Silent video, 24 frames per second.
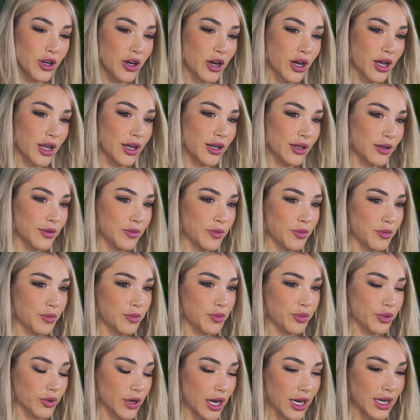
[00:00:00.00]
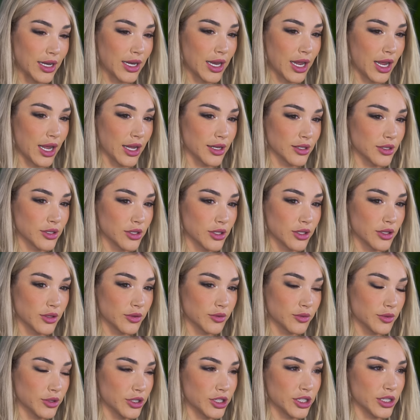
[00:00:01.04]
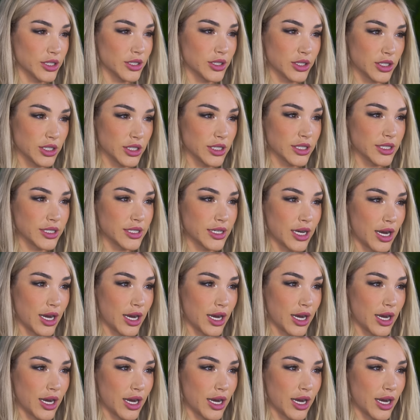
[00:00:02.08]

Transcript: got brain cancer, which is just